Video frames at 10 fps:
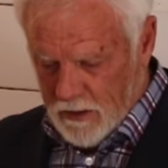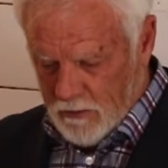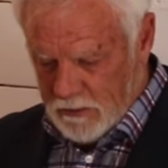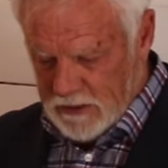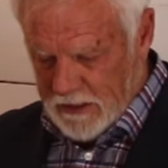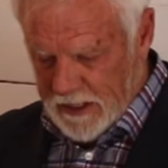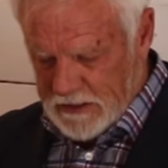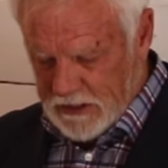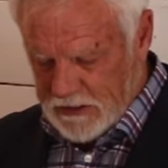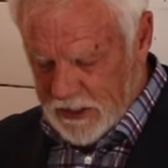Was it
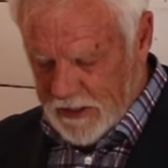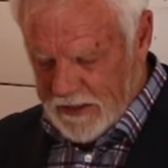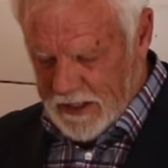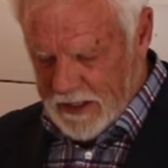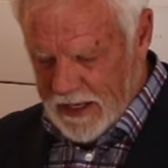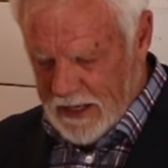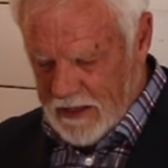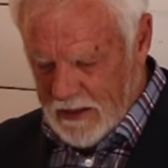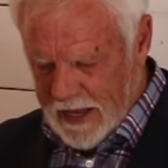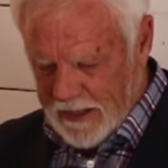necessary that
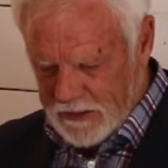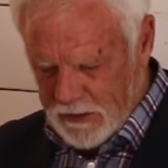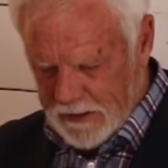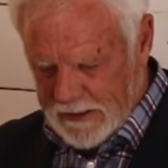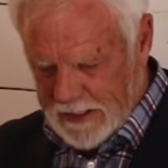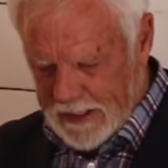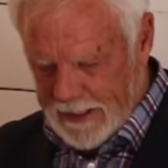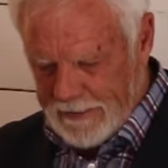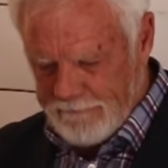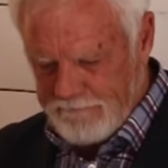he actually
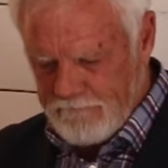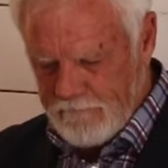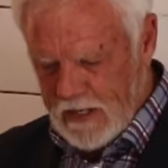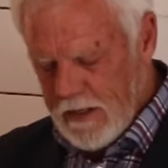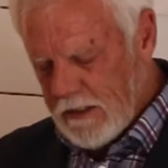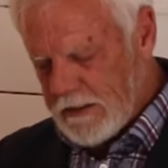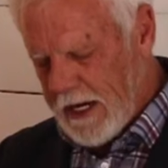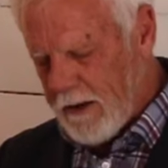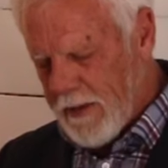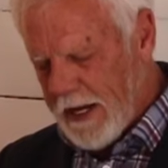die?
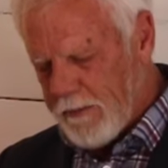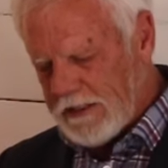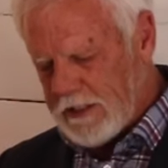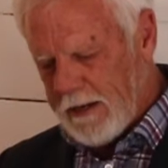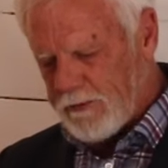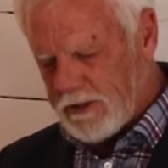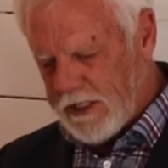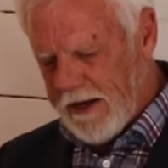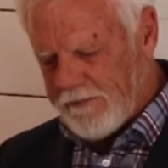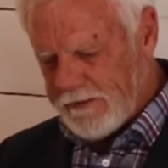Second Maccabees chapter
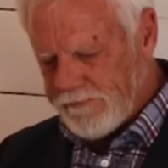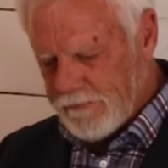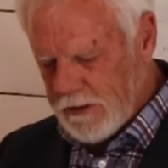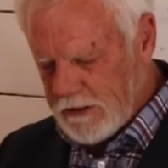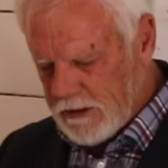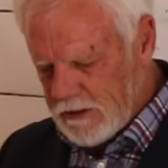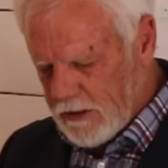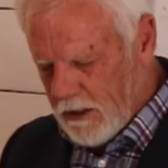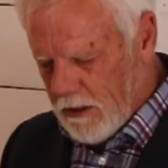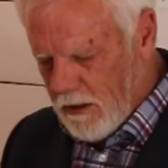7. This is
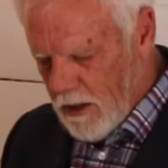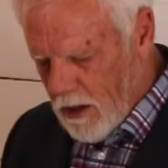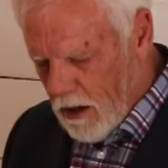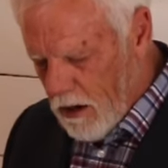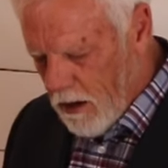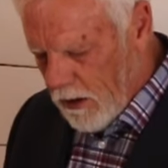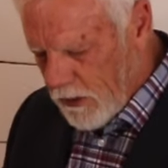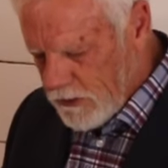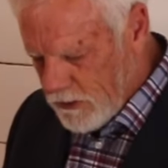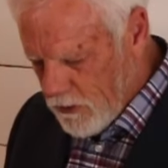the
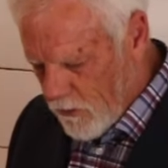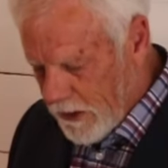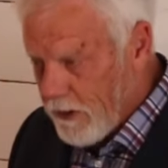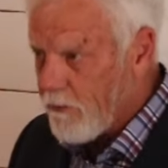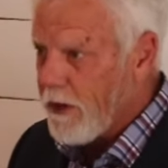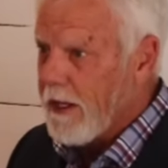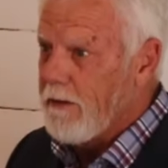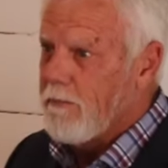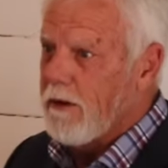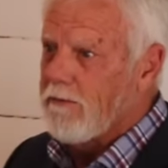harder story to
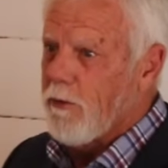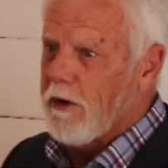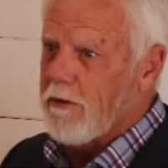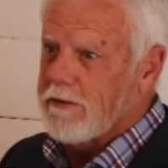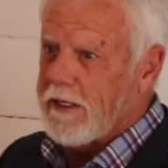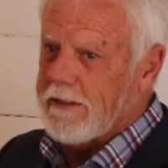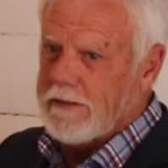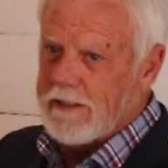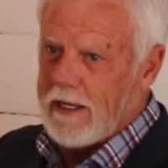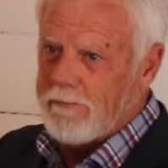read, but we're going to take
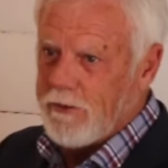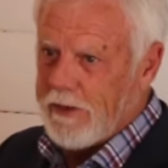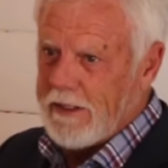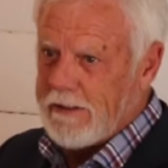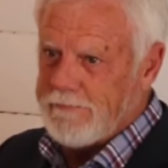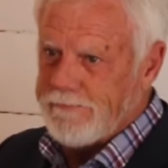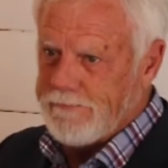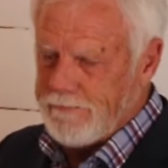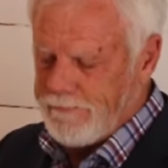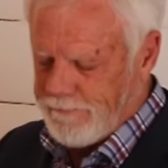the time to read
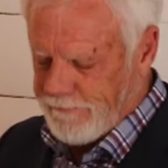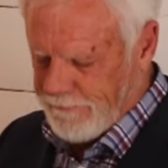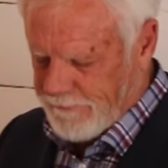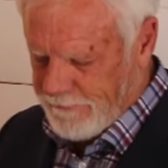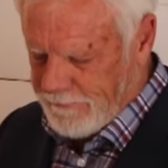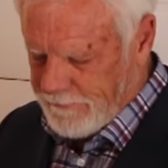it.